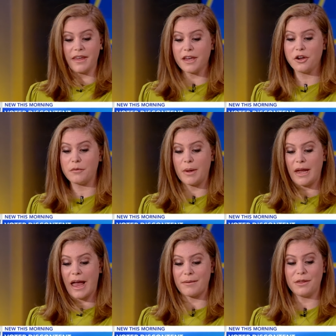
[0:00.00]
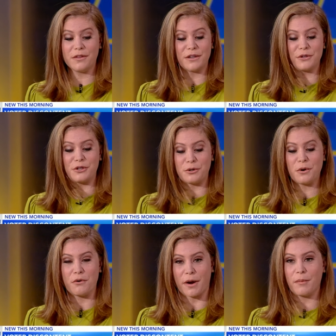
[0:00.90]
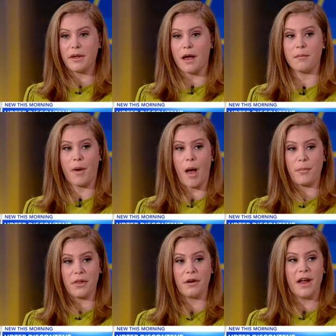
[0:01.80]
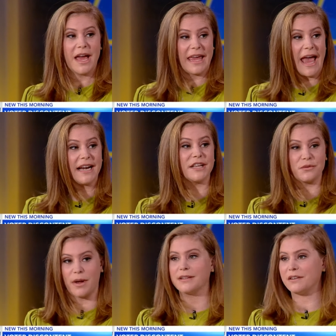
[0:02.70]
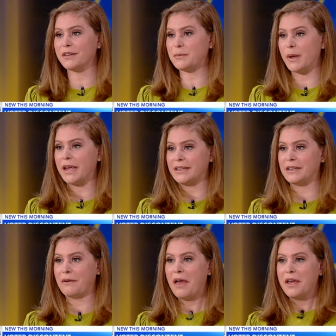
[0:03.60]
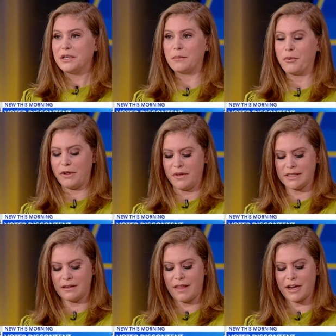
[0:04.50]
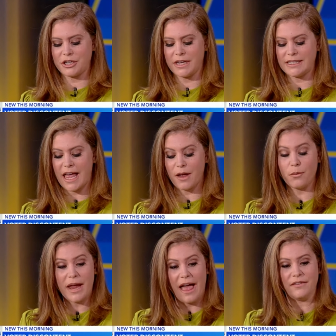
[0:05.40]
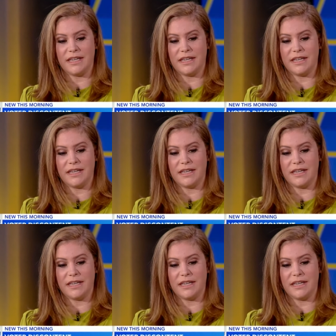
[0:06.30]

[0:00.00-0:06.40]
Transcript: it could be. I mean, look, these are two incredibly unpopular candidates, relatively speaking, to, to previous elections. And we have